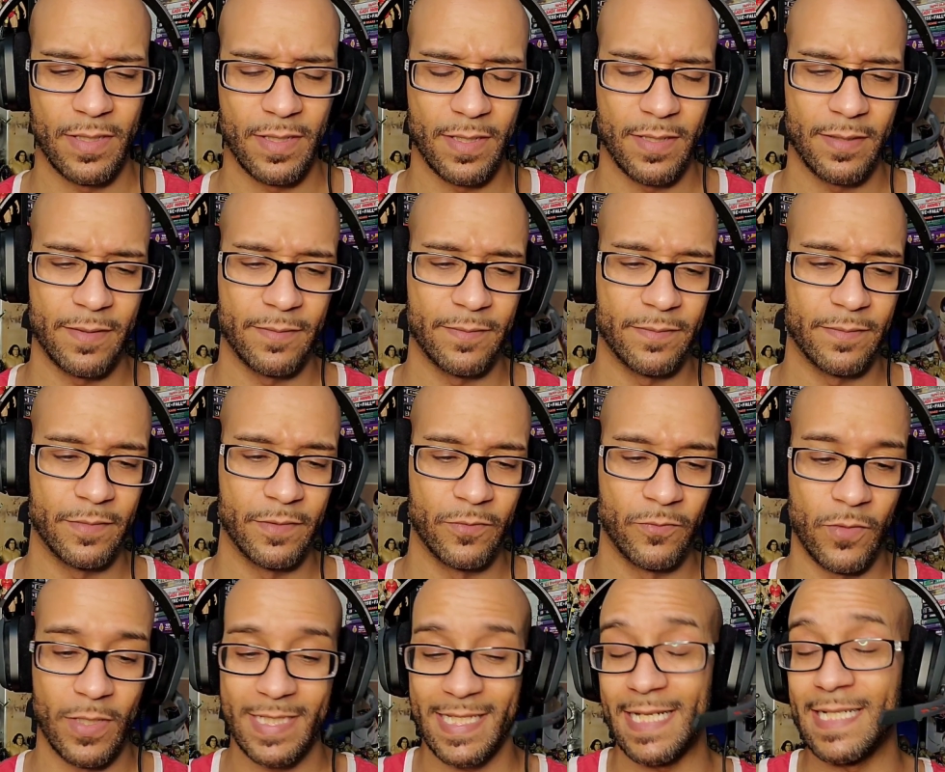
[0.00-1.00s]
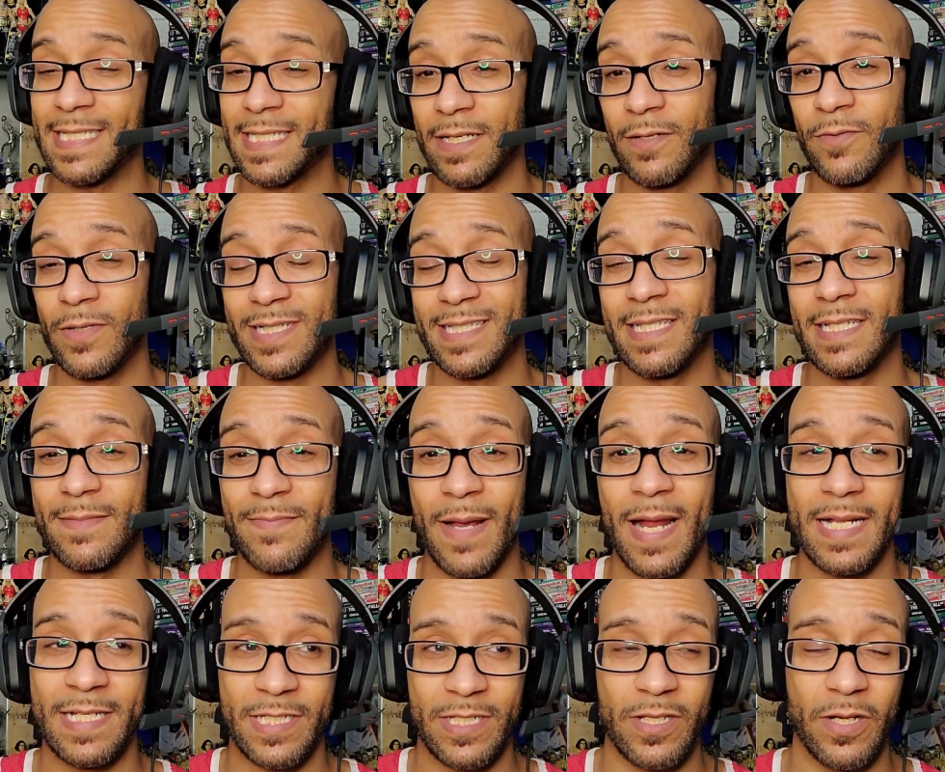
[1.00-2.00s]
Once this
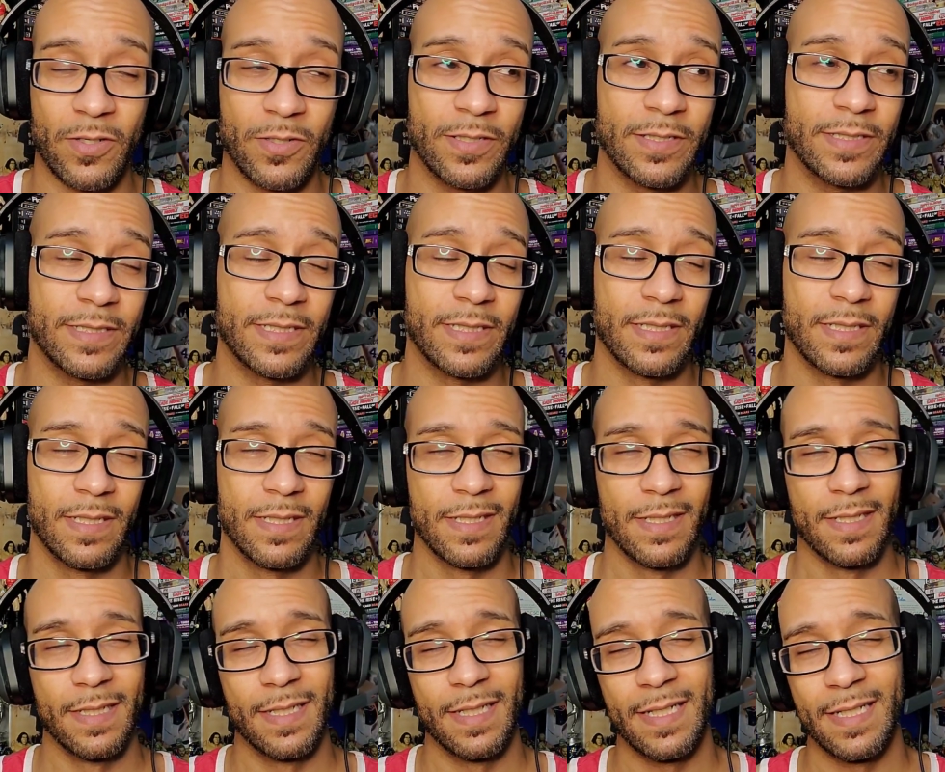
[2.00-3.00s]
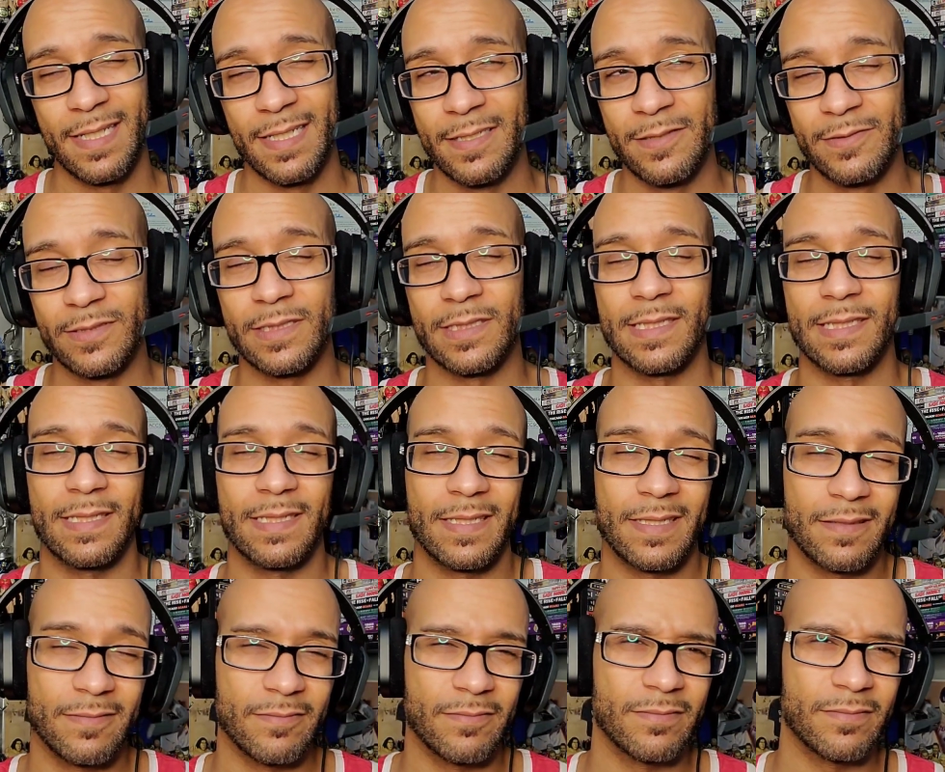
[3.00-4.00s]
match started, and then it was just
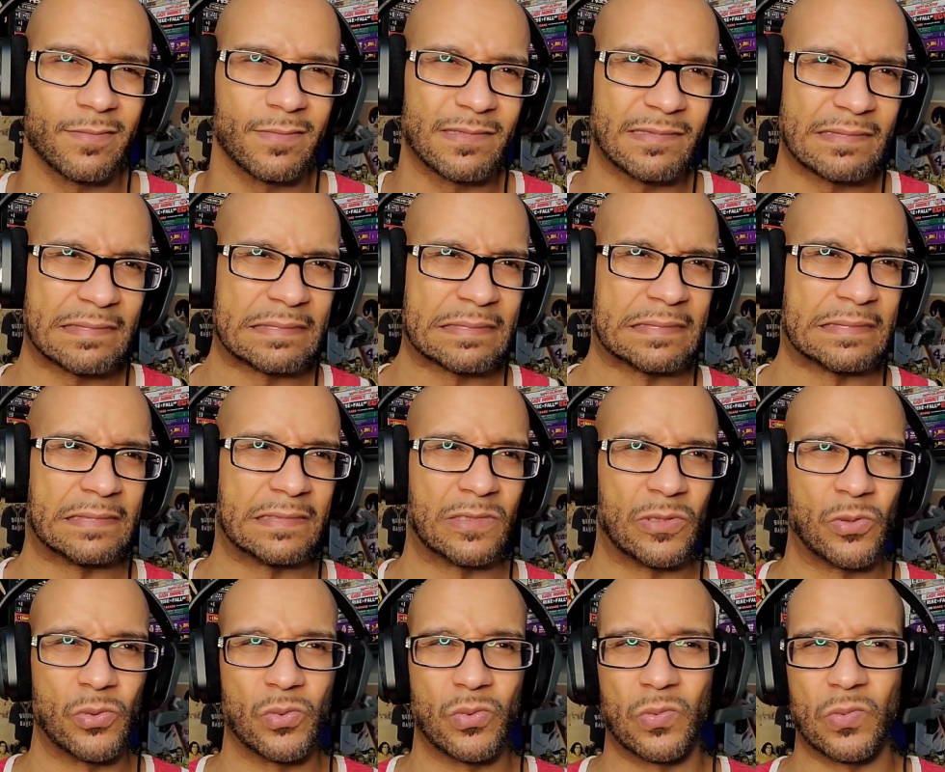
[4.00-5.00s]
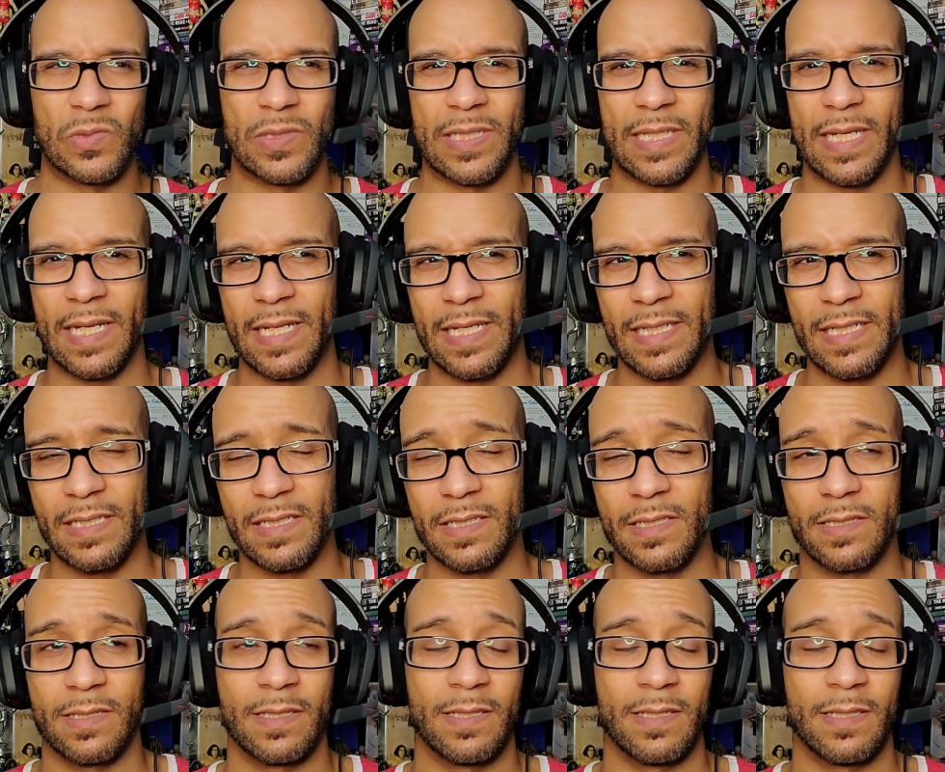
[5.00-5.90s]
like, ooh, okay.